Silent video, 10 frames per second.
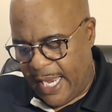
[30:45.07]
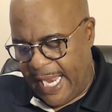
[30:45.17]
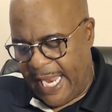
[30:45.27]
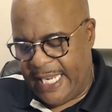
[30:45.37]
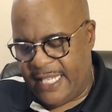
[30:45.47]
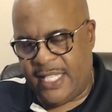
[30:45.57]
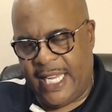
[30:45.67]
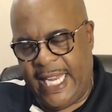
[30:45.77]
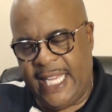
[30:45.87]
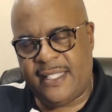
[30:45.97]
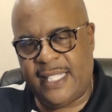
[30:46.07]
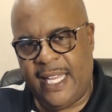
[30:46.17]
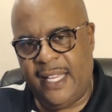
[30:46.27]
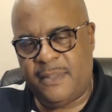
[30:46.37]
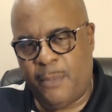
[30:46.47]
and he
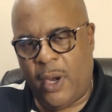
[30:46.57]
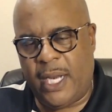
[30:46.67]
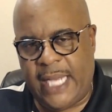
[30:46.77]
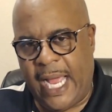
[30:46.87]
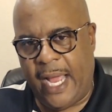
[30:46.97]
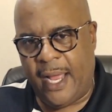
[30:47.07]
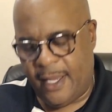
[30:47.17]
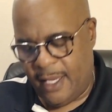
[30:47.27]
sees Mordecai.